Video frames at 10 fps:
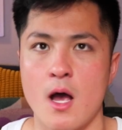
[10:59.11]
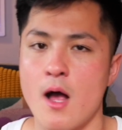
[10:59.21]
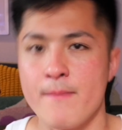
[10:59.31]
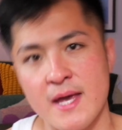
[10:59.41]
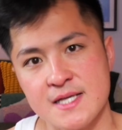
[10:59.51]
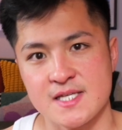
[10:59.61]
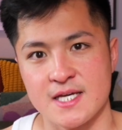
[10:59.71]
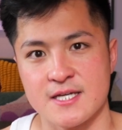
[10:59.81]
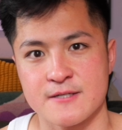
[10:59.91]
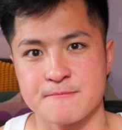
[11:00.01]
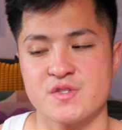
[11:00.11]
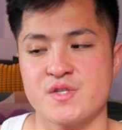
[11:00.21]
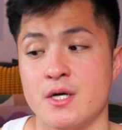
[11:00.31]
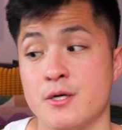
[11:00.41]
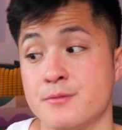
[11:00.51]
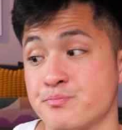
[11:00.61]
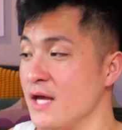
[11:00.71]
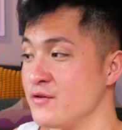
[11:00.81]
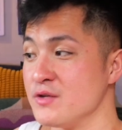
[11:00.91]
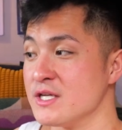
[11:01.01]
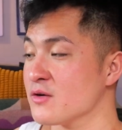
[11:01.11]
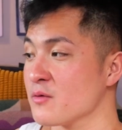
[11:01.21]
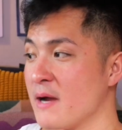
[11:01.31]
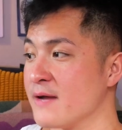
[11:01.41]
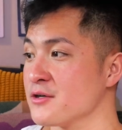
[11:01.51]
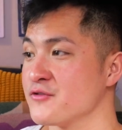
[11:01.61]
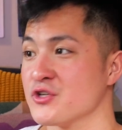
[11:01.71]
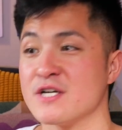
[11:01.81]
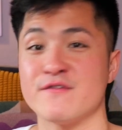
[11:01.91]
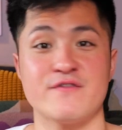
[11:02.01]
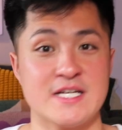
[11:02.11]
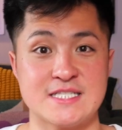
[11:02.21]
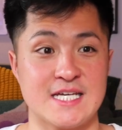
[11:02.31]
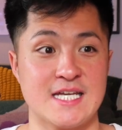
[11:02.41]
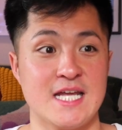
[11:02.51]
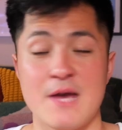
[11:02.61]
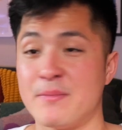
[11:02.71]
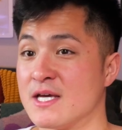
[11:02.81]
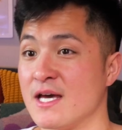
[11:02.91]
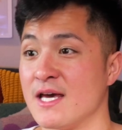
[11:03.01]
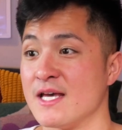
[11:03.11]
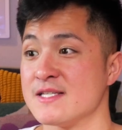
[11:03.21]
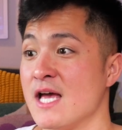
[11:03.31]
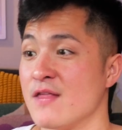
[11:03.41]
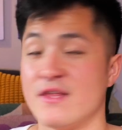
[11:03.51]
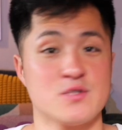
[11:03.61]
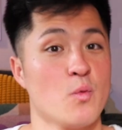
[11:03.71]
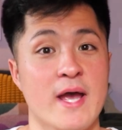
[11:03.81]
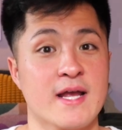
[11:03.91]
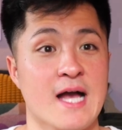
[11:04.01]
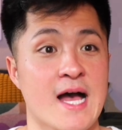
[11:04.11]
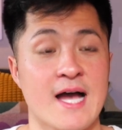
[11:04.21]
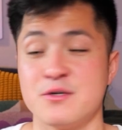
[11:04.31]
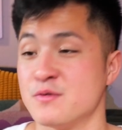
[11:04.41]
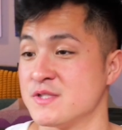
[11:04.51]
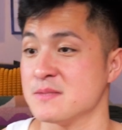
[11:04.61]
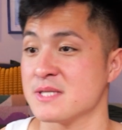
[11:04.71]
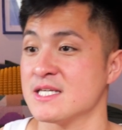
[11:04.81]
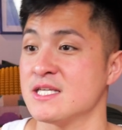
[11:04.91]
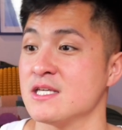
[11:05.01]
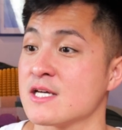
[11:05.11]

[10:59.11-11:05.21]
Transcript: Amazing. So if you needed a reminder, if you're conflicted because this white guy who seems like he